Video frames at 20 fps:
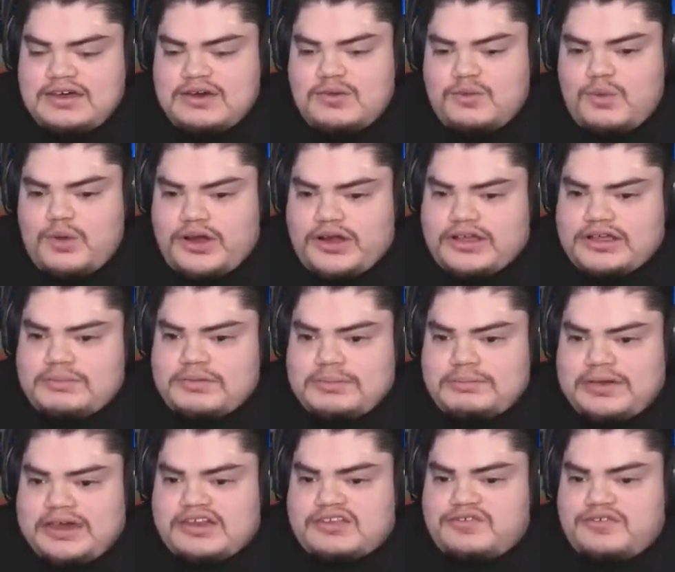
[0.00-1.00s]
we're going to be
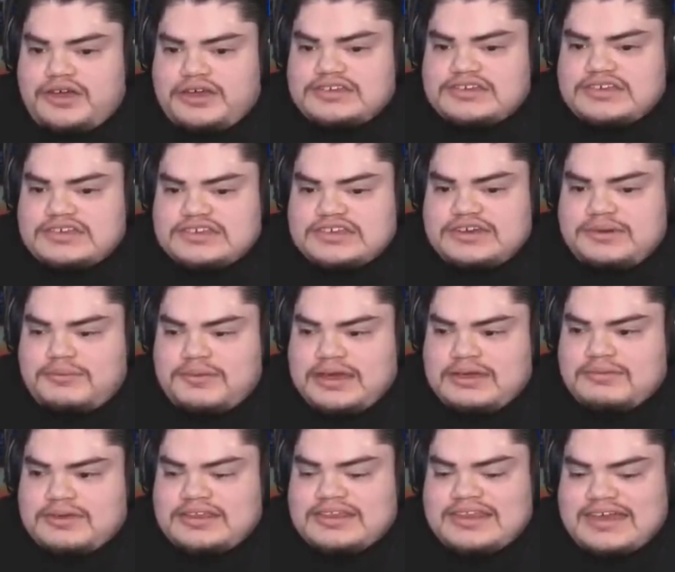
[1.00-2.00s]
best friends this year,
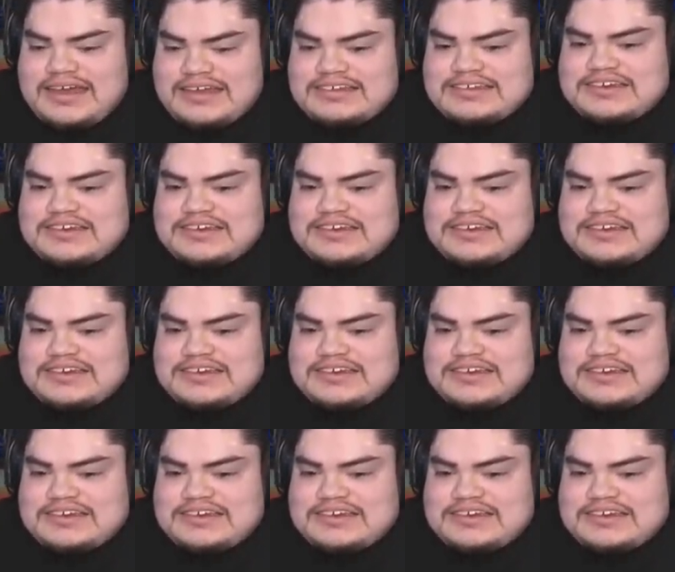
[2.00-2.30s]
baby. Let's